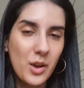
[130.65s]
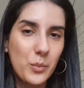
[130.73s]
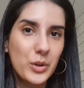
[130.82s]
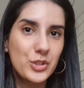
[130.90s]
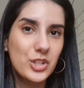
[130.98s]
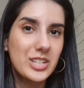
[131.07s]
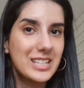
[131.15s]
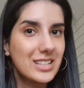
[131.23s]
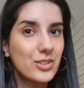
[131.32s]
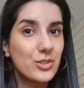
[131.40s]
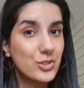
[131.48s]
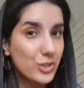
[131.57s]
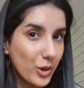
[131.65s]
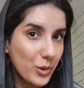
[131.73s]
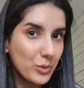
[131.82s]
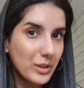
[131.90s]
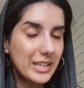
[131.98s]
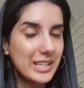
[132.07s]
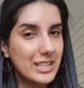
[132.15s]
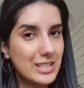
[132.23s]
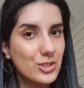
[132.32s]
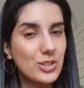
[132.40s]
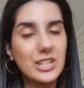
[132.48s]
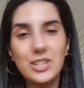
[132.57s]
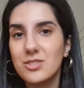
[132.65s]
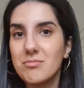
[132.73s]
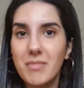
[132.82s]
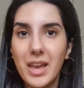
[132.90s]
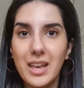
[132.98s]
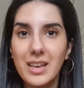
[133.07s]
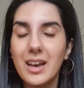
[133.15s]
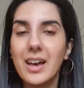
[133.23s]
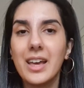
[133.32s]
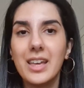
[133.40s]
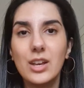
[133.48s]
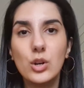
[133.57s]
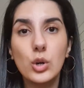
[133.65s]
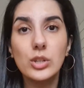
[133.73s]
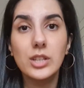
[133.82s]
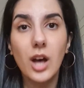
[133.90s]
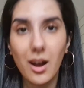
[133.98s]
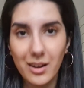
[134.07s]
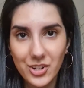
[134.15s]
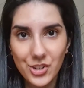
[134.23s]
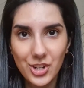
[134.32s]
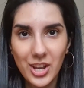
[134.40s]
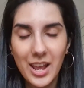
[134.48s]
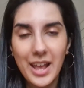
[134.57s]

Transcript: what you need to do is you need to make a collage.